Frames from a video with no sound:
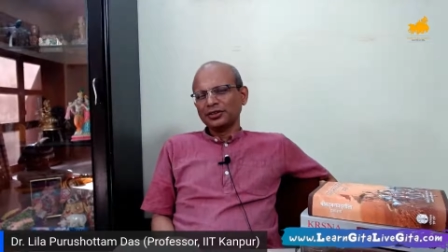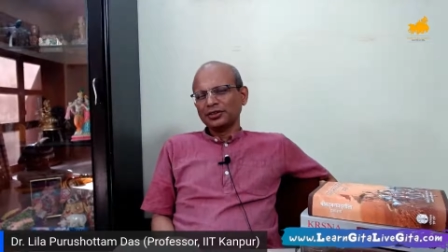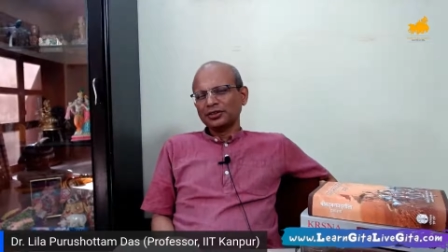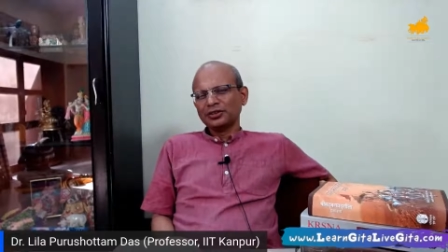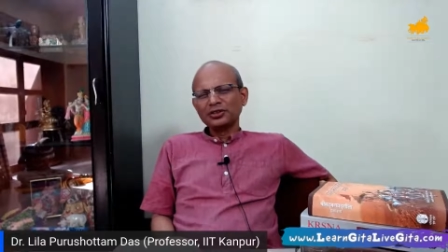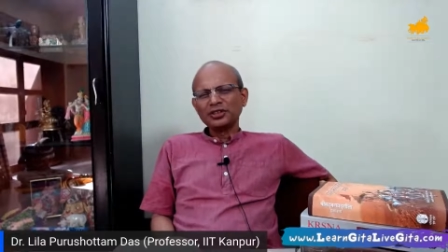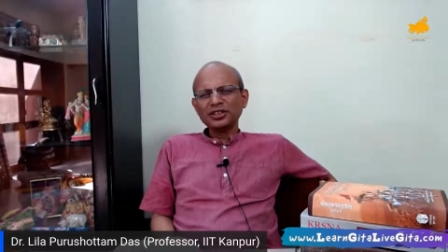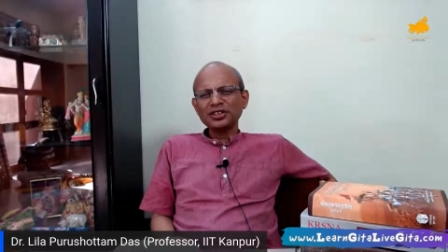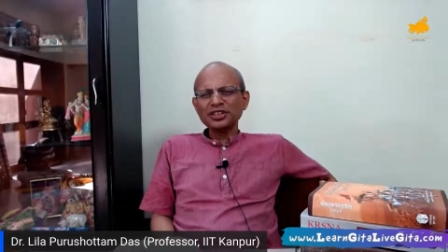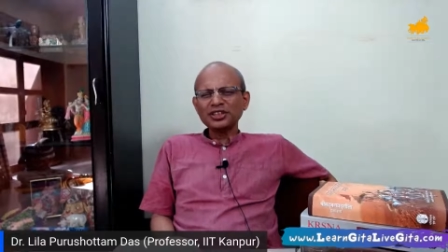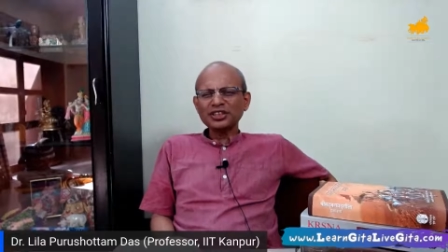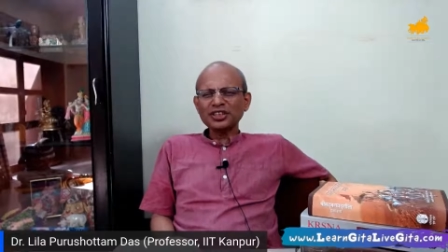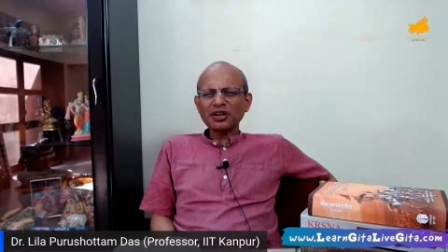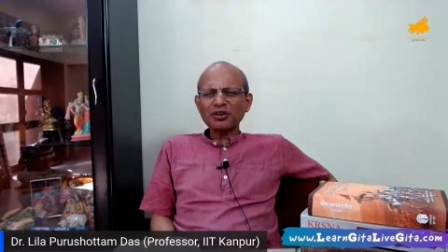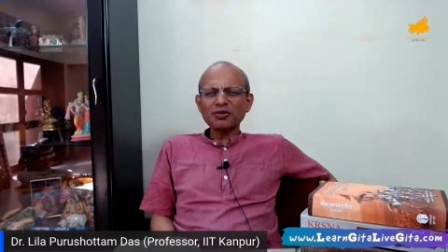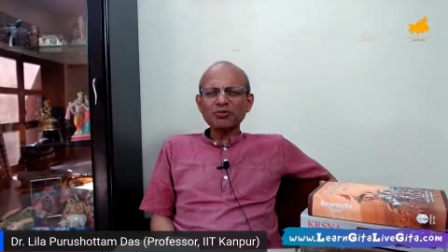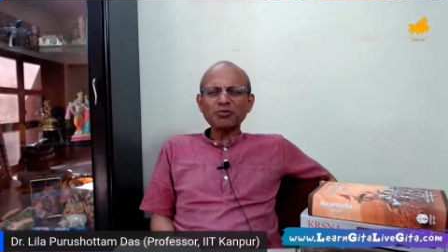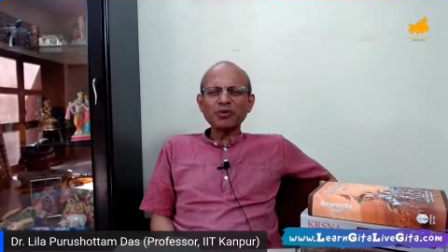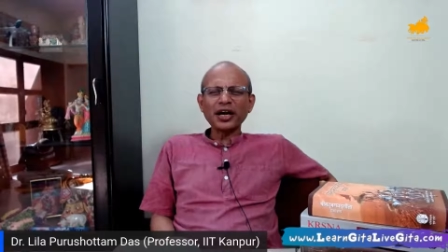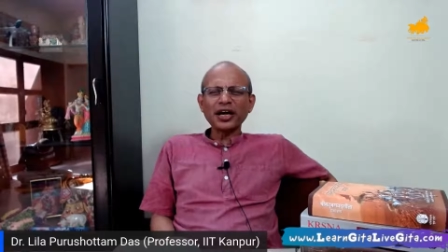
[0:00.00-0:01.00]
This is
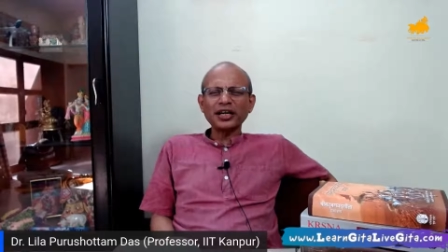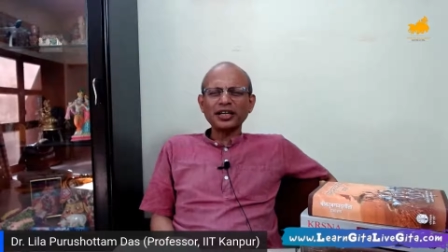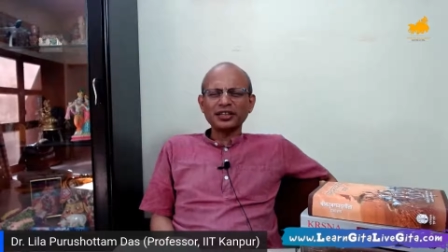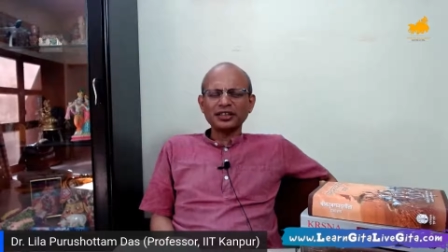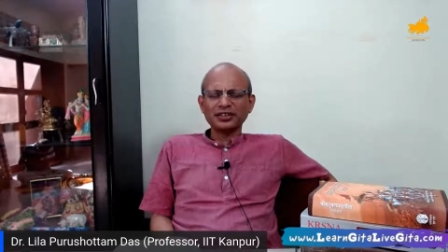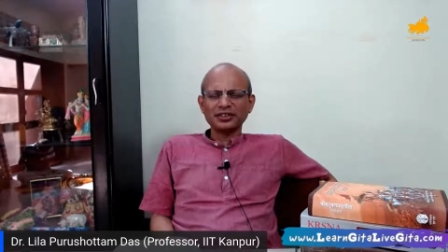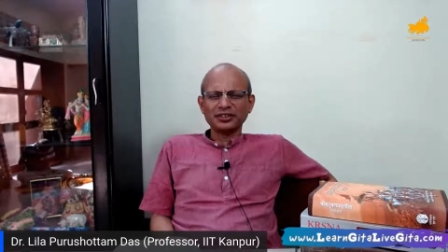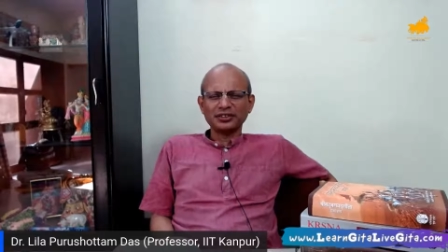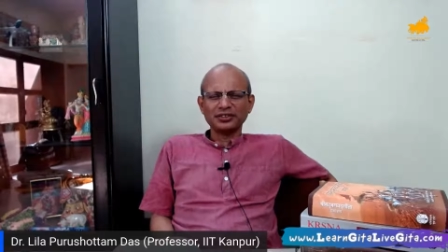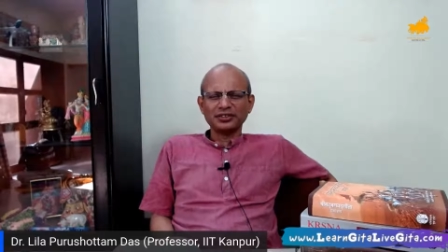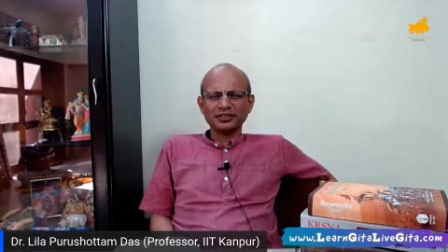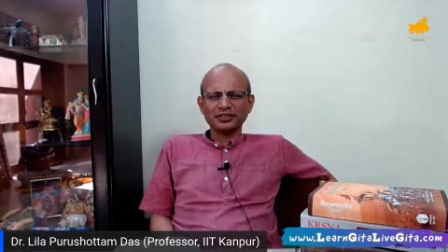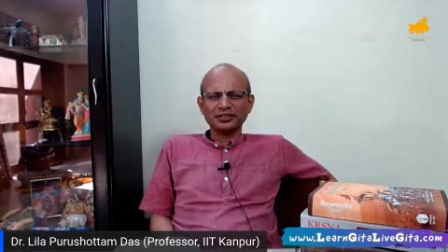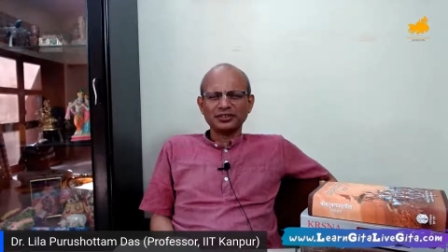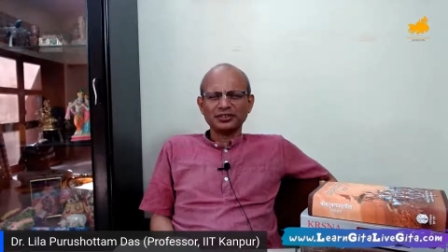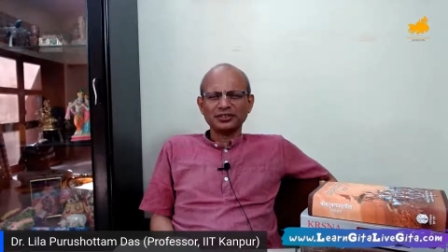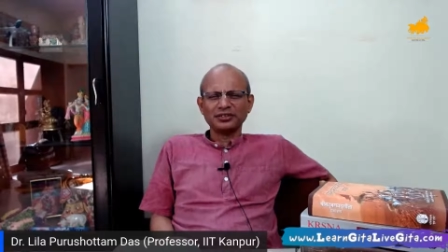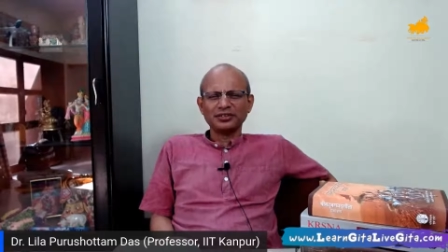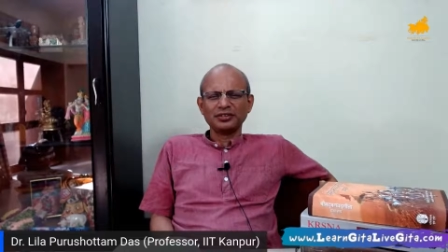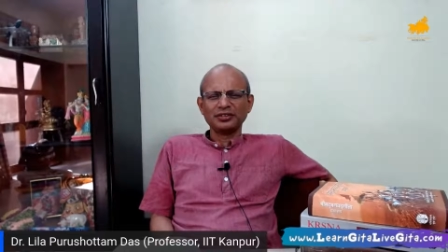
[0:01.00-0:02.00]
our mind.
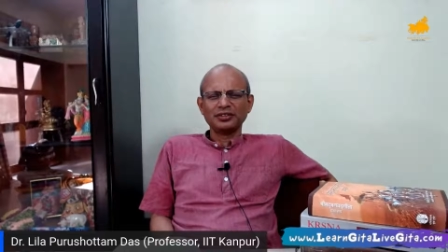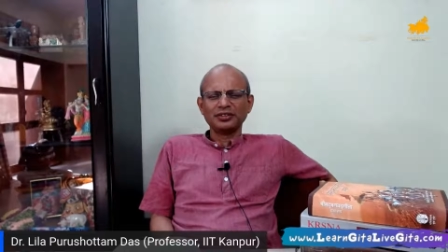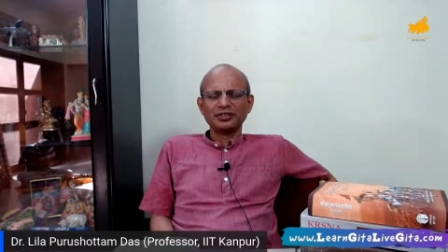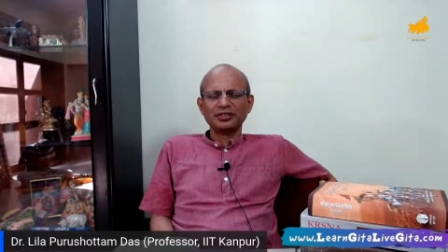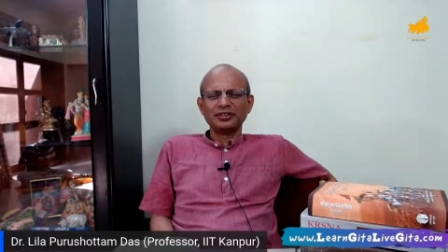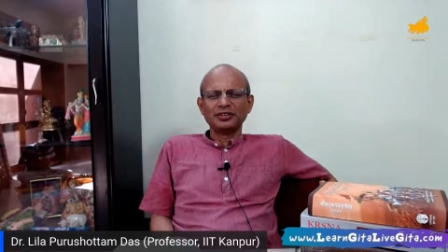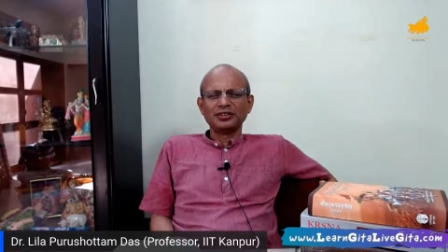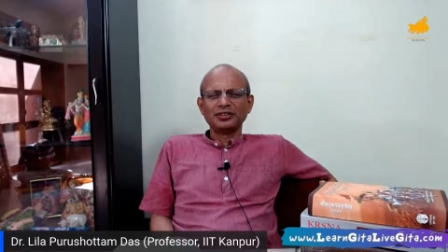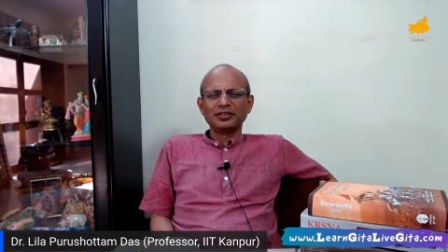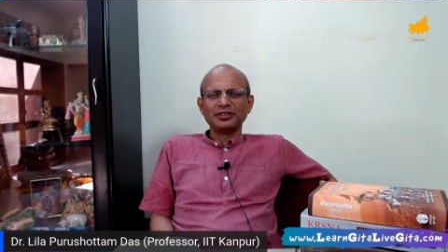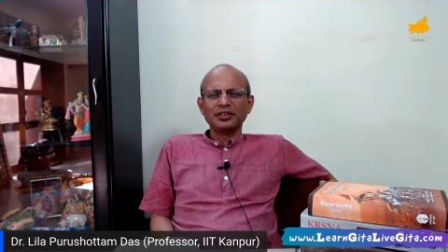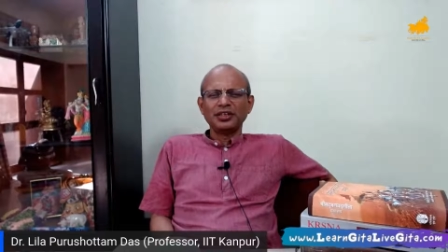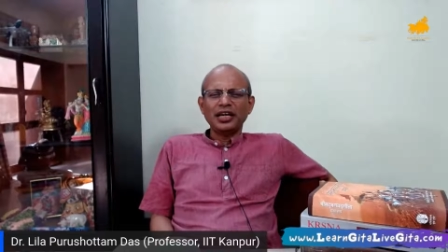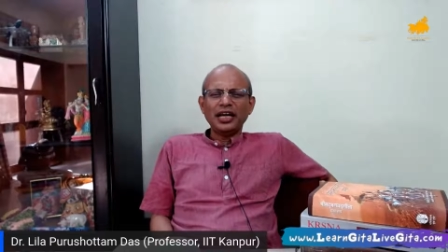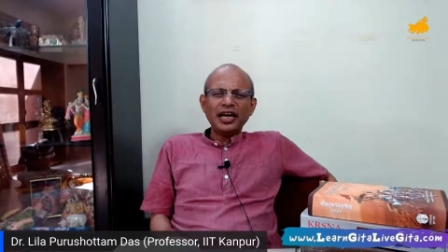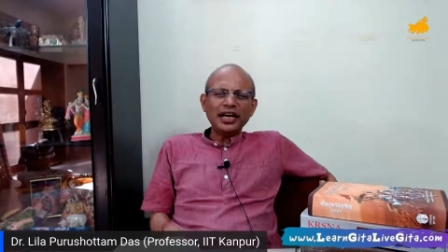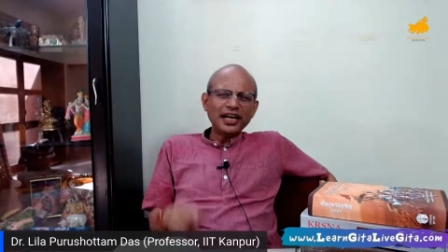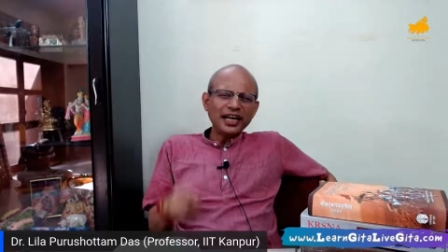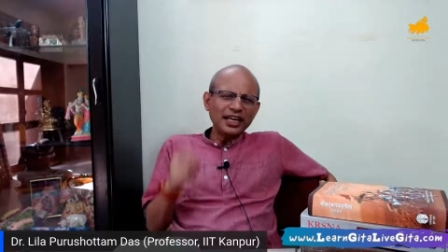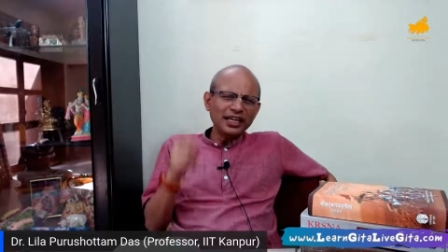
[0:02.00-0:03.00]

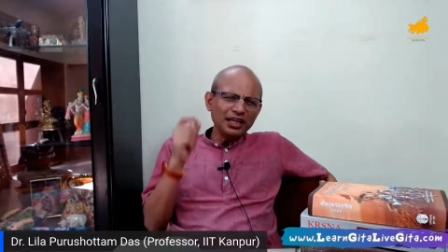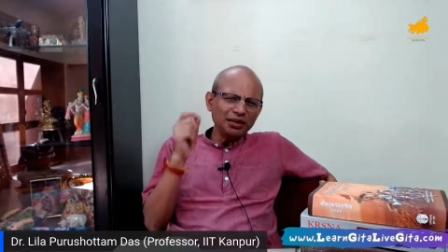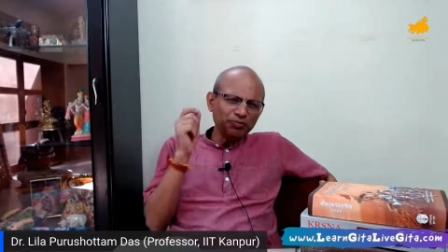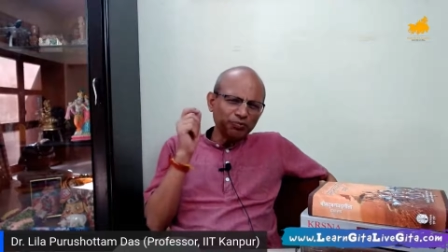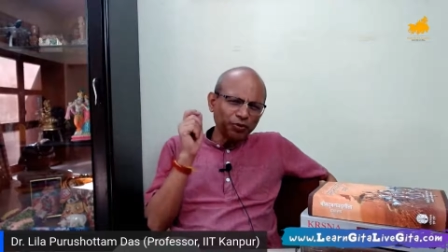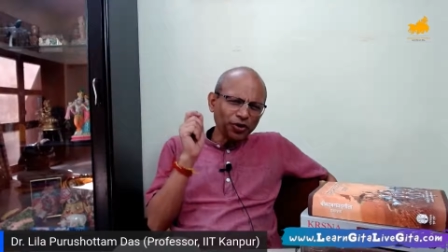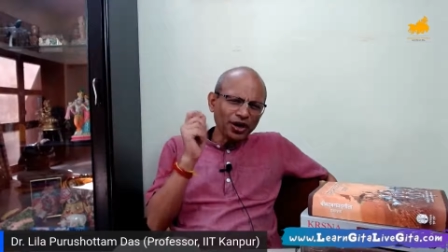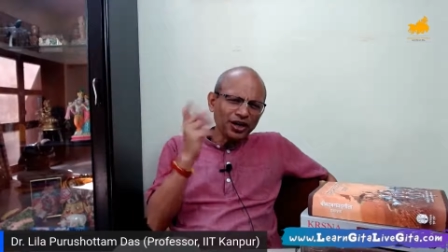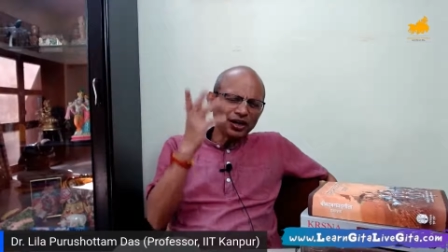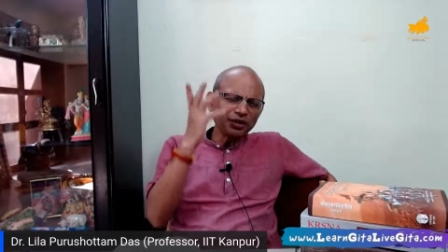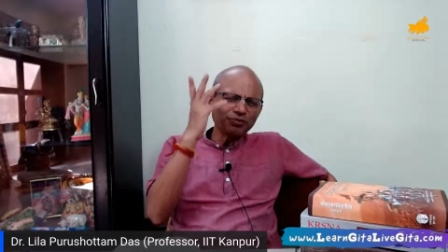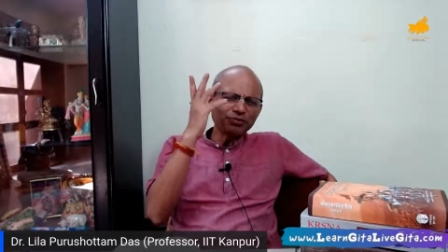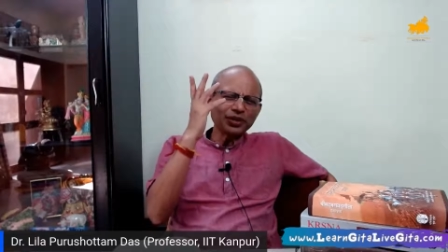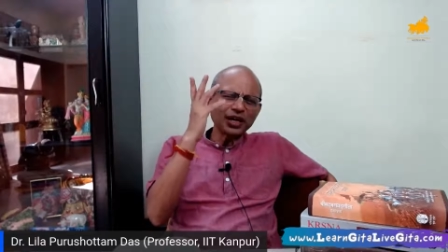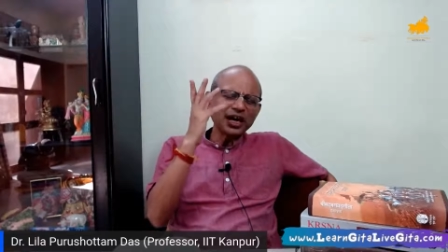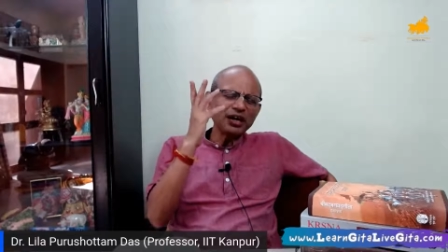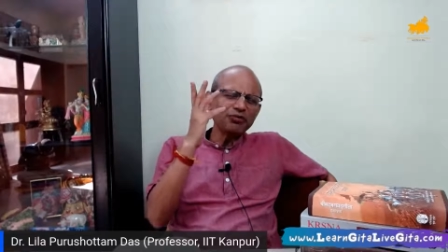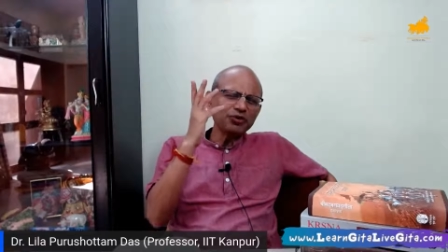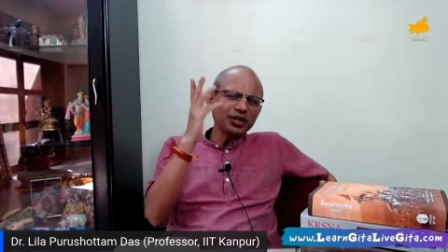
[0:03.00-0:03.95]
At any point of time,